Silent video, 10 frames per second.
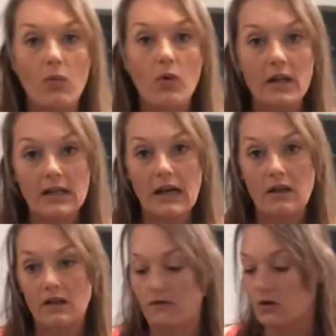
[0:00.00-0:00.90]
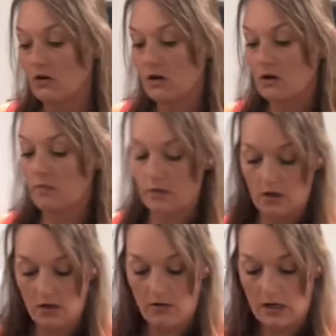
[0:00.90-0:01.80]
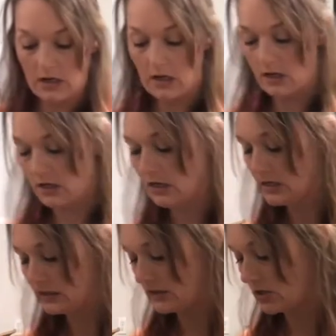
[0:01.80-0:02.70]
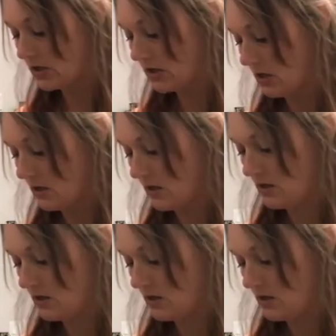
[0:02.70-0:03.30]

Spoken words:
1 gallon of yogurt. I'm gonna go ahead and get started.